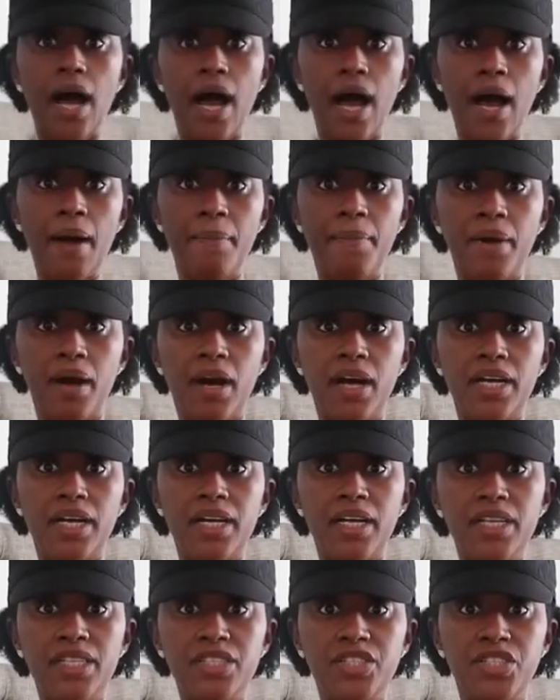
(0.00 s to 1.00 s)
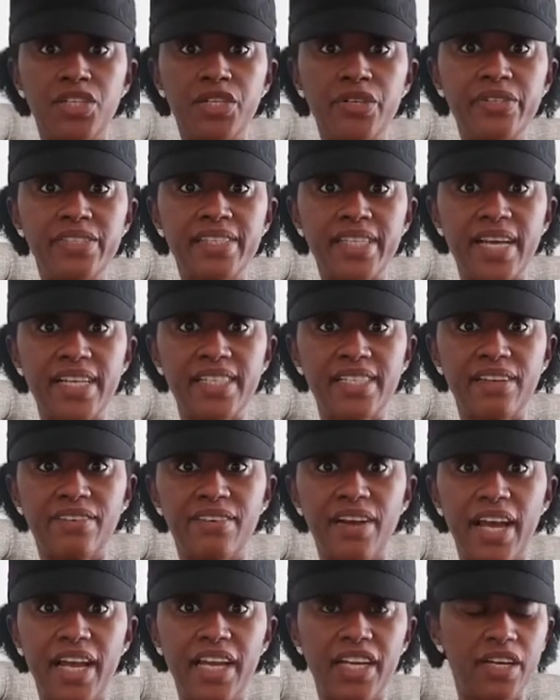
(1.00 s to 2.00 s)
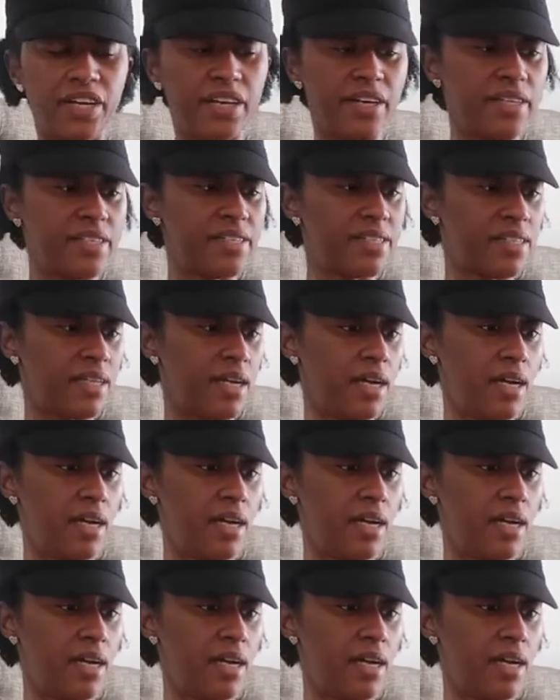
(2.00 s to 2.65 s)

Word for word: I bought two sets of hangers.